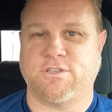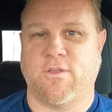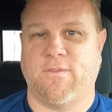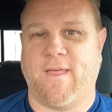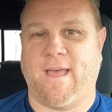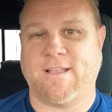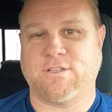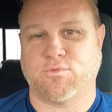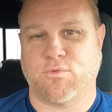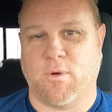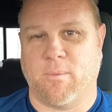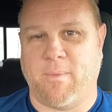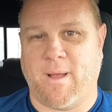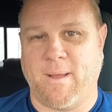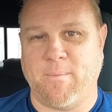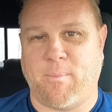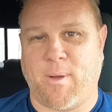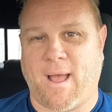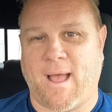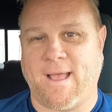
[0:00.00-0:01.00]
so that's where
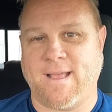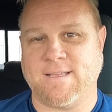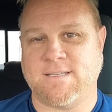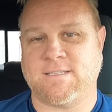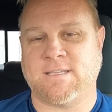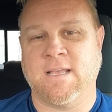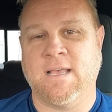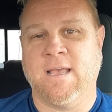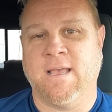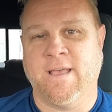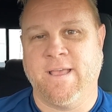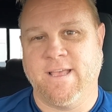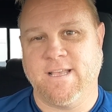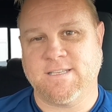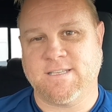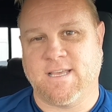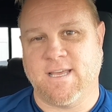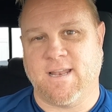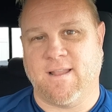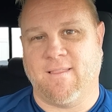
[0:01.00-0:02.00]
my bias
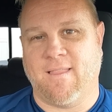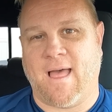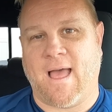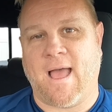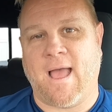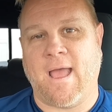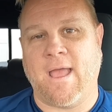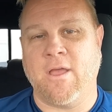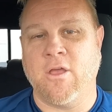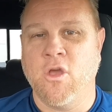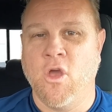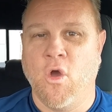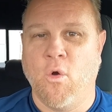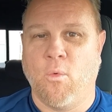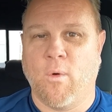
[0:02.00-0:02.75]
is gonna lie.